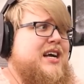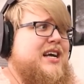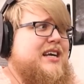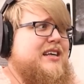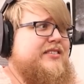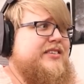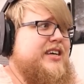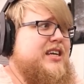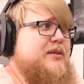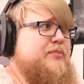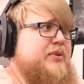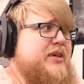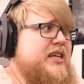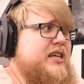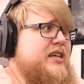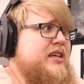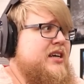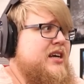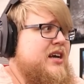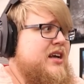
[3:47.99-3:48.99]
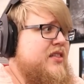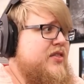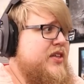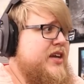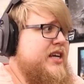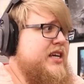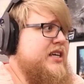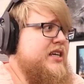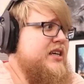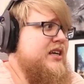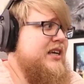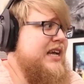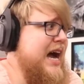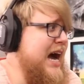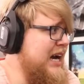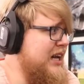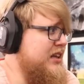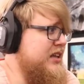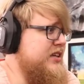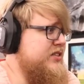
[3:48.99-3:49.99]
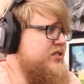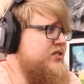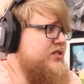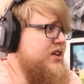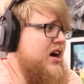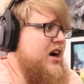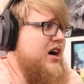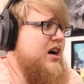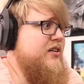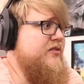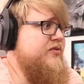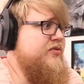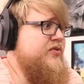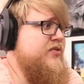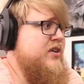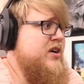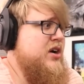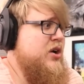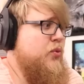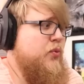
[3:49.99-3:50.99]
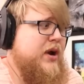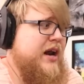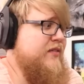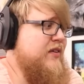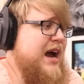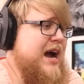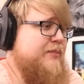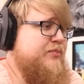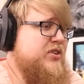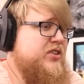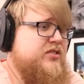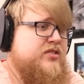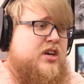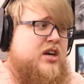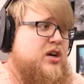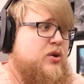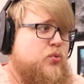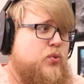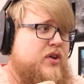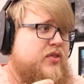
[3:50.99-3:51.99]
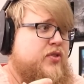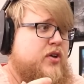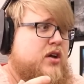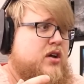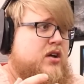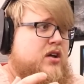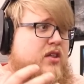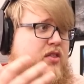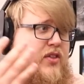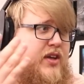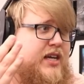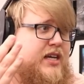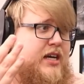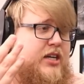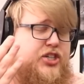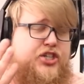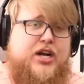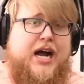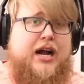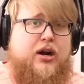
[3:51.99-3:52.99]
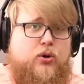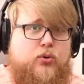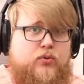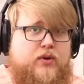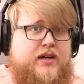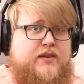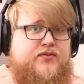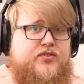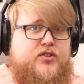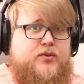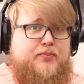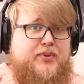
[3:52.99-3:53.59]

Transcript: is going to be the catalyst of whatever happens with the Shadow Rifts.